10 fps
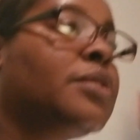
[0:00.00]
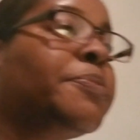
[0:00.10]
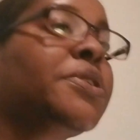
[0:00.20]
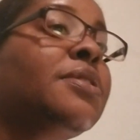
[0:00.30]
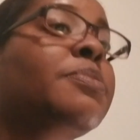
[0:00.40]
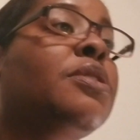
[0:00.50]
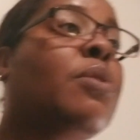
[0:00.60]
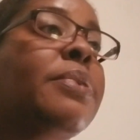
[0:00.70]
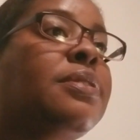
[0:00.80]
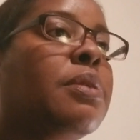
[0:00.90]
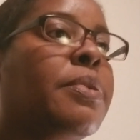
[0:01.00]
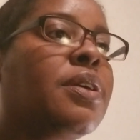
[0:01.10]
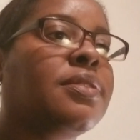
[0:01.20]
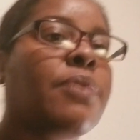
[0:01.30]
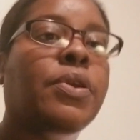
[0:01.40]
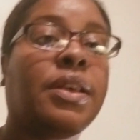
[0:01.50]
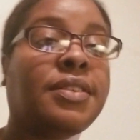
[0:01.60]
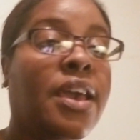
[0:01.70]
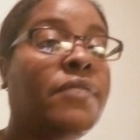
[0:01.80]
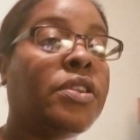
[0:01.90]
to put something on my stomach because i realized
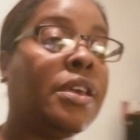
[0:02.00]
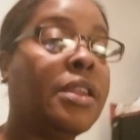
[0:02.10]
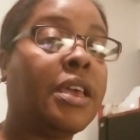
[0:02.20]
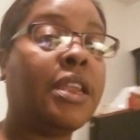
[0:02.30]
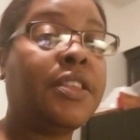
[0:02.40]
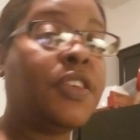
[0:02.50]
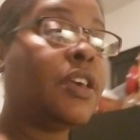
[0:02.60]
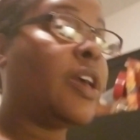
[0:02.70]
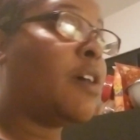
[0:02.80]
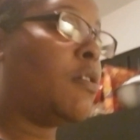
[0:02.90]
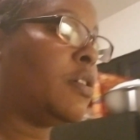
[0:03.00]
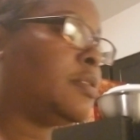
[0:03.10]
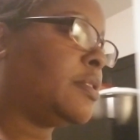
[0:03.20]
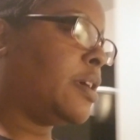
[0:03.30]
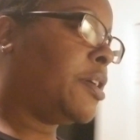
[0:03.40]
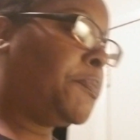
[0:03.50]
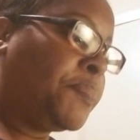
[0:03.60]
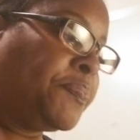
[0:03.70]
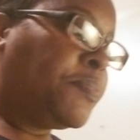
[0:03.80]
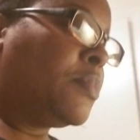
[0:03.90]
i haven't eaten anything at all today
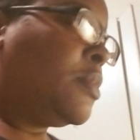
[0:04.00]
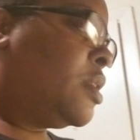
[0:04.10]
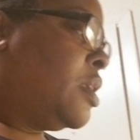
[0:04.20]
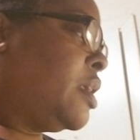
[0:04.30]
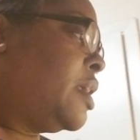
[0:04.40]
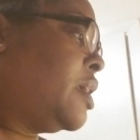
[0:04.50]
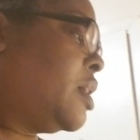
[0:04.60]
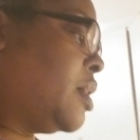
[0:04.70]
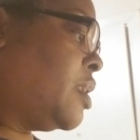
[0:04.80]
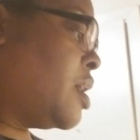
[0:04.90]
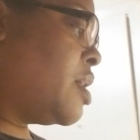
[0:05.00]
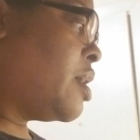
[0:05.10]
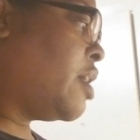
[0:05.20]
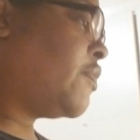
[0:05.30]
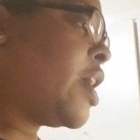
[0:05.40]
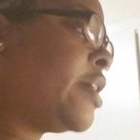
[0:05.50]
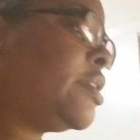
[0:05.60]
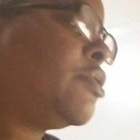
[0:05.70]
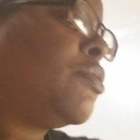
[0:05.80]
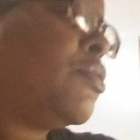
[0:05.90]
and I got
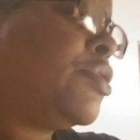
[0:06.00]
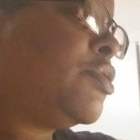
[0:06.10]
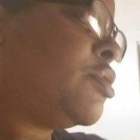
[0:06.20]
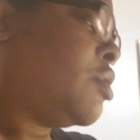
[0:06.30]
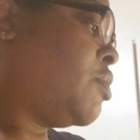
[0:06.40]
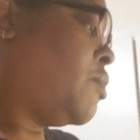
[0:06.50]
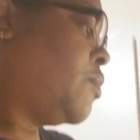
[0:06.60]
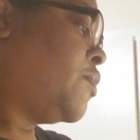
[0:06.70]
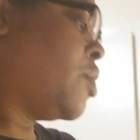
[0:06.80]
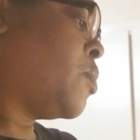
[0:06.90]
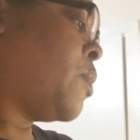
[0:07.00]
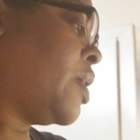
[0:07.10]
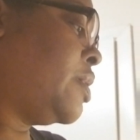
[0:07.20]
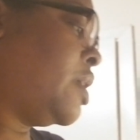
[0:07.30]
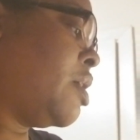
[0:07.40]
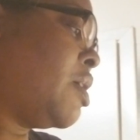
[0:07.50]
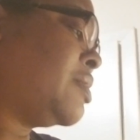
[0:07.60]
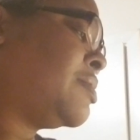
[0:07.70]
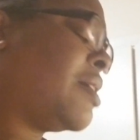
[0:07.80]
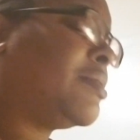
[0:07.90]
dinner on the stove right now. I
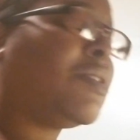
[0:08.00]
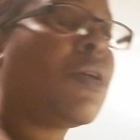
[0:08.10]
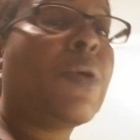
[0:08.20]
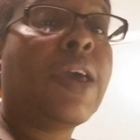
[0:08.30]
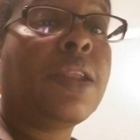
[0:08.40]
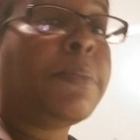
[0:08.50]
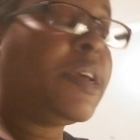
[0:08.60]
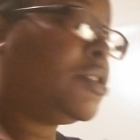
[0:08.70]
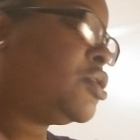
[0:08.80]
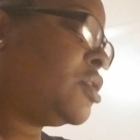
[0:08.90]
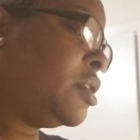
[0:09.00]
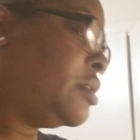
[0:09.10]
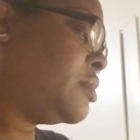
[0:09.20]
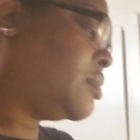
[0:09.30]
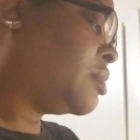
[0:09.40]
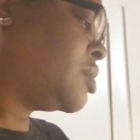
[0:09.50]
decided to go ahead and make chili since it's